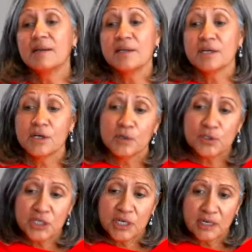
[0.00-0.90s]

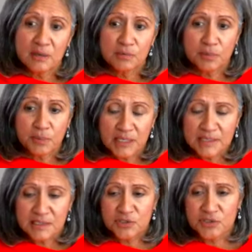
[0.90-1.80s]
Negotiating with
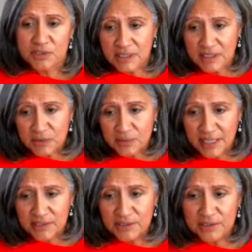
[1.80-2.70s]
processors and
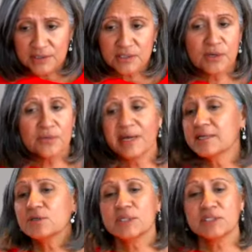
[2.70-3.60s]
underwriters, that
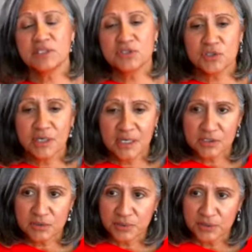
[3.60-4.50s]
increases your
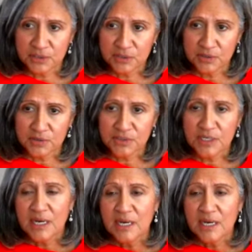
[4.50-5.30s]
cost to produce.